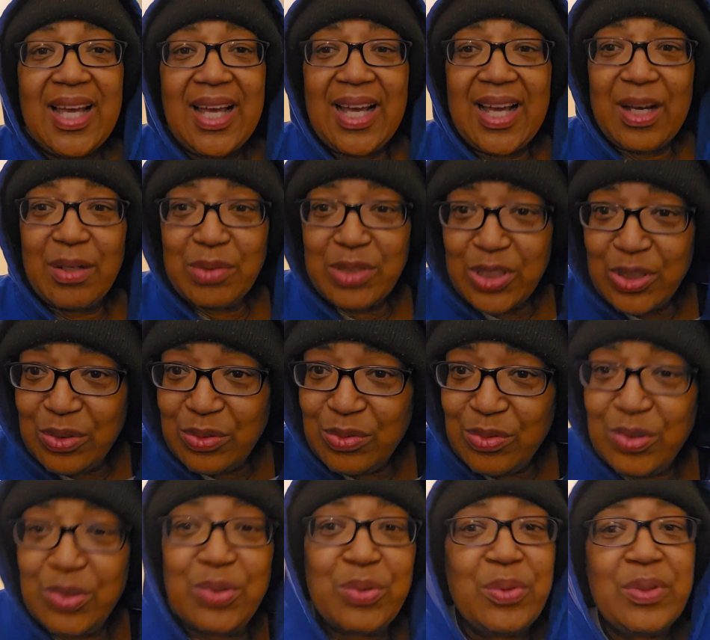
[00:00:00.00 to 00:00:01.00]
I was
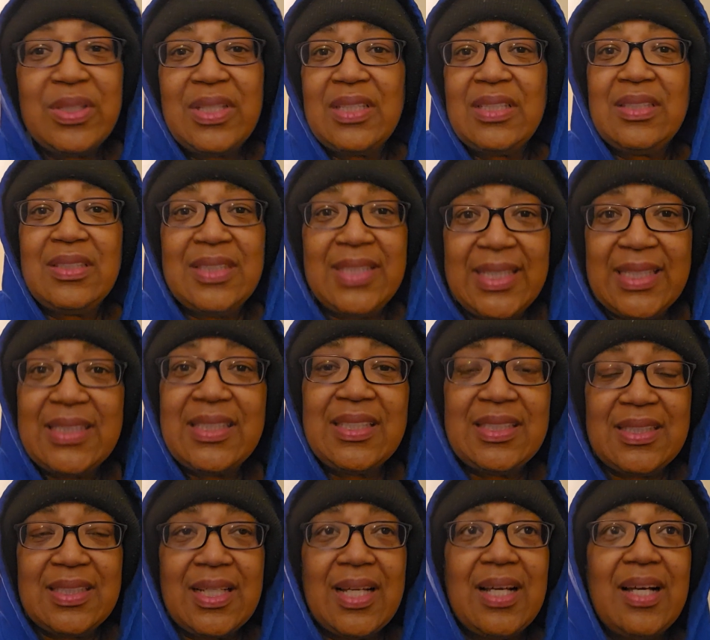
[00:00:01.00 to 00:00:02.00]
doing a decent
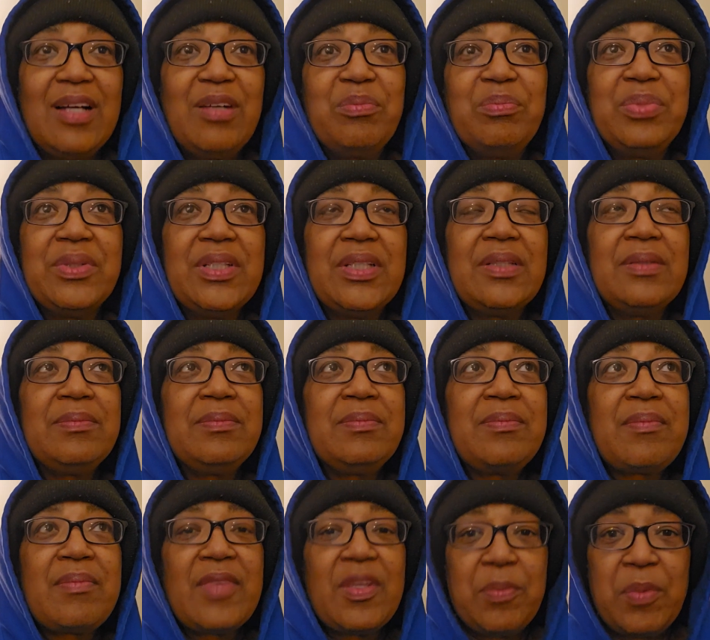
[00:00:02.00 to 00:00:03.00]
job, but
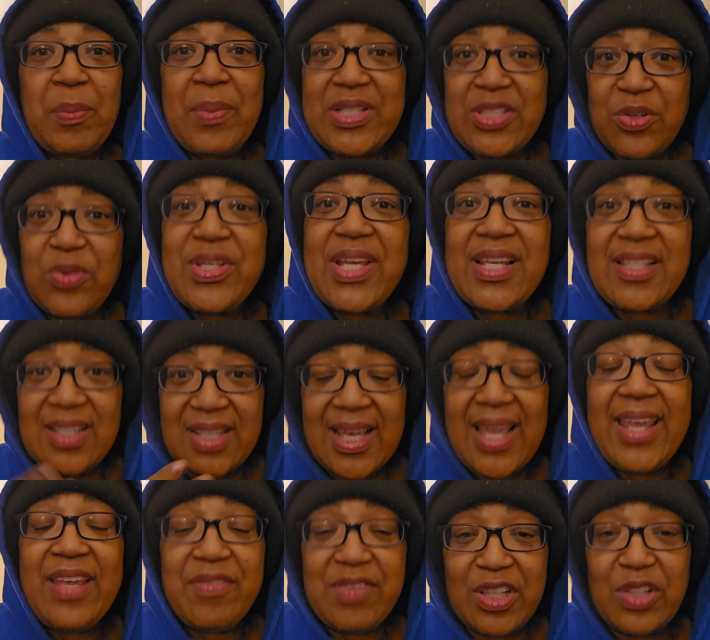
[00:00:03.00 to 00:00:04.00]
remember I told you I had to
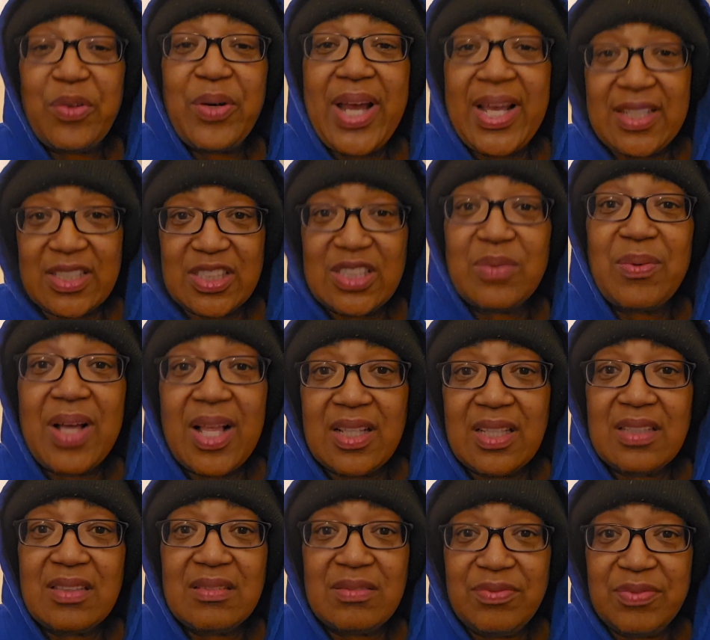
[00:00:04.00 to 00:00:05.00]
even learn how to
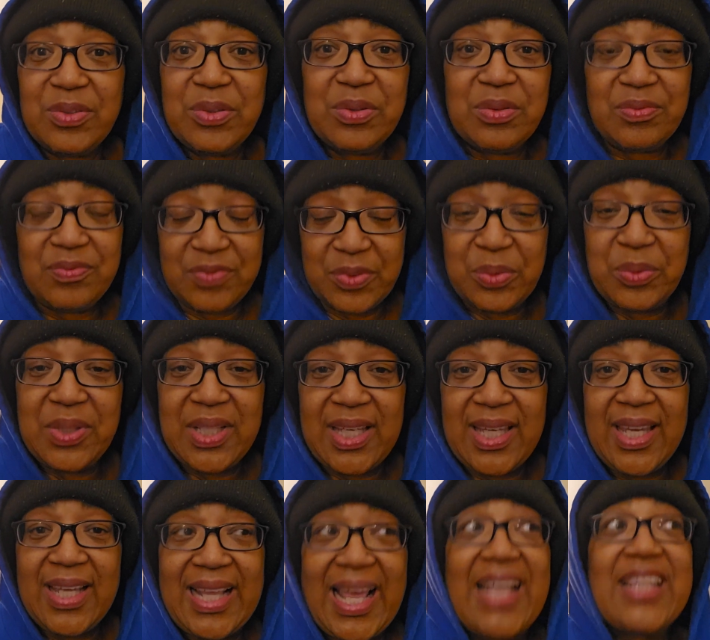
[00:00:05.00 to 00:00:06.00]
swallow food
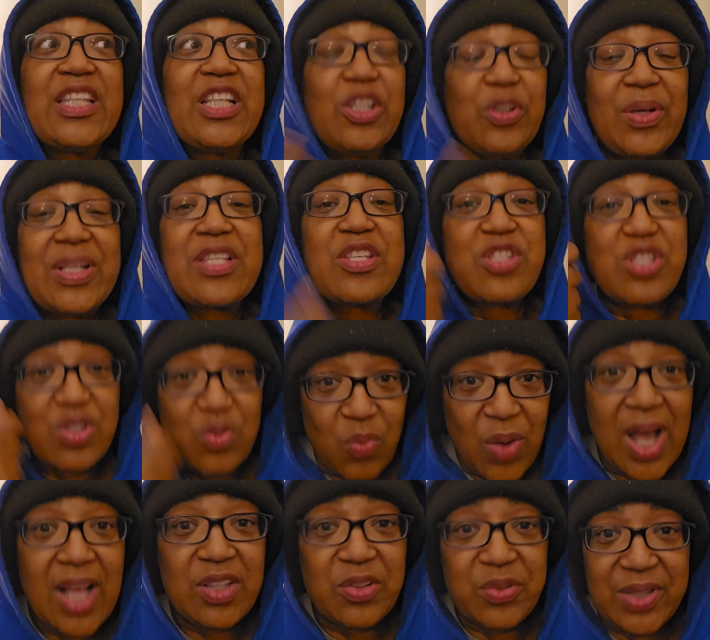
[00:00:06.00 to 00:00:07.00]
again? I had to learn to
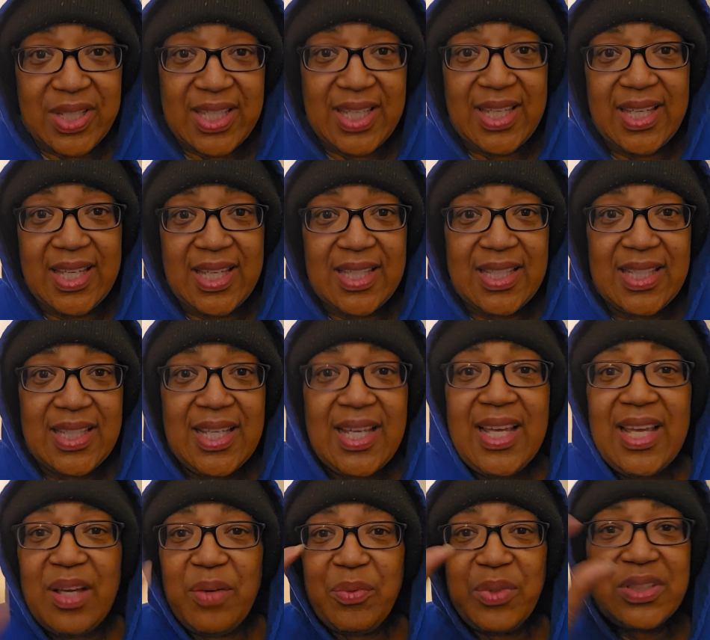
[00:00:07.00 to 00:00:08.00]
swallow again.
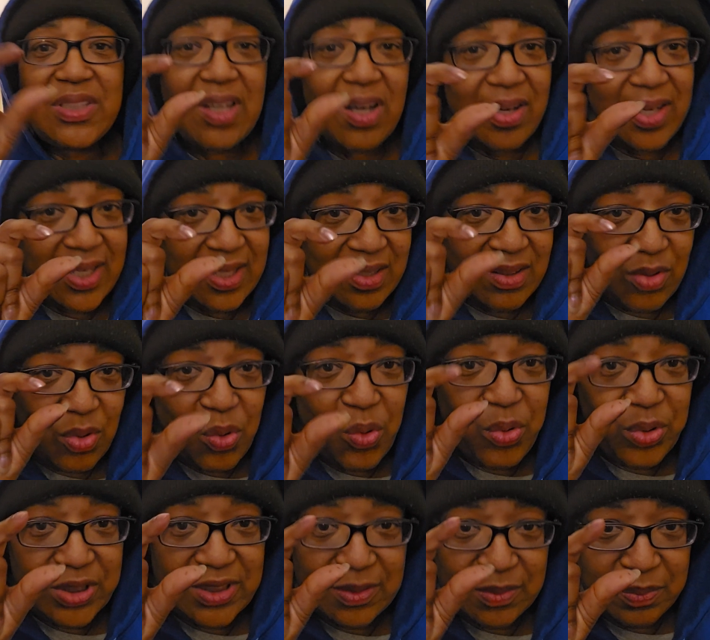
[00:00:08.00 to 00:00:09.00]
And we're talking
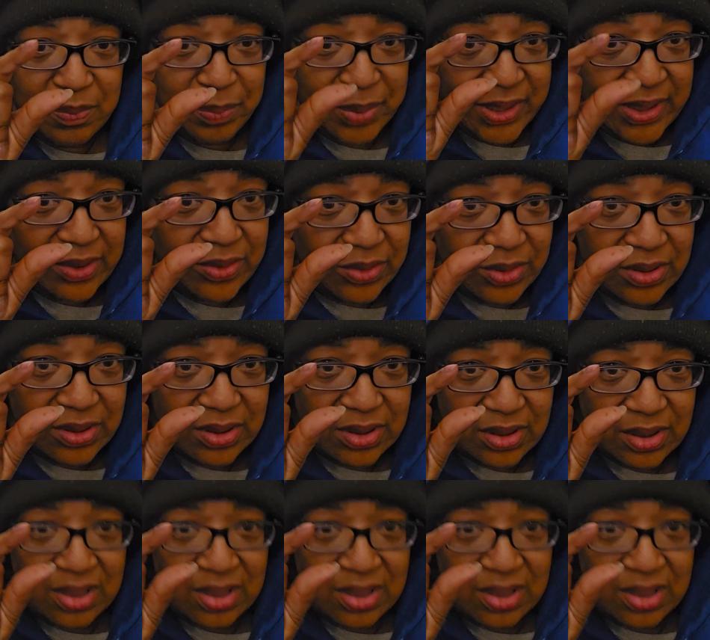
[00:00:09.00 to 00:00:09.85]
horse pills.